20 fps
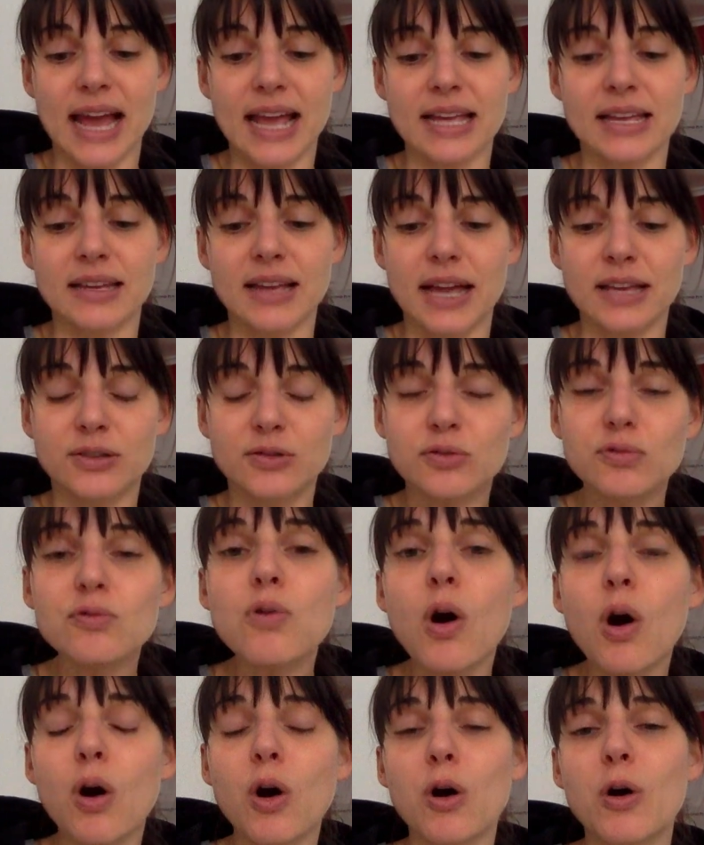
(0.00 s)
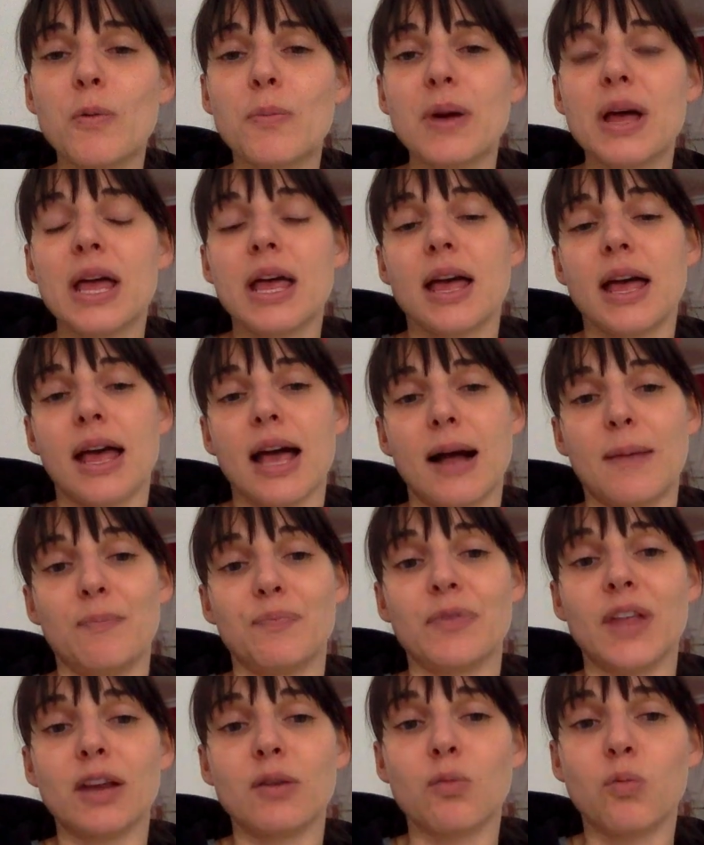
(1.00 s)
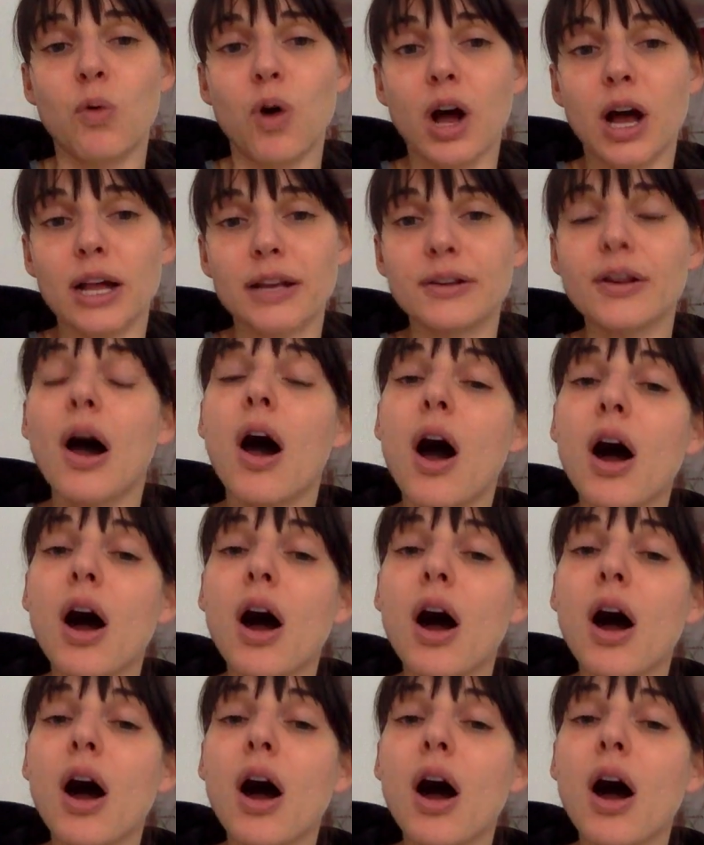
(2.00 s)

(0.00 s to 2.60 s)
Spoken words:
I do hope and want